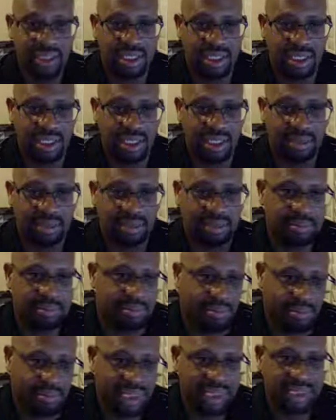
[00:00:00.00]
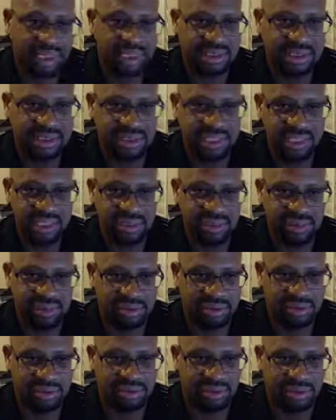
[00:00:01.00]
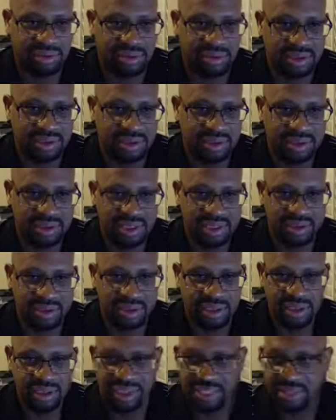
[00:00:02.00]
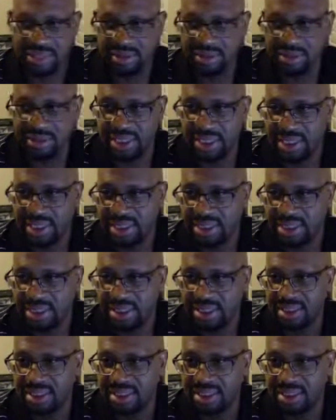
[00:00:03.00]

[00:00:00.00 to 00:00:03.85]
But let's say there was no way you could have handled that.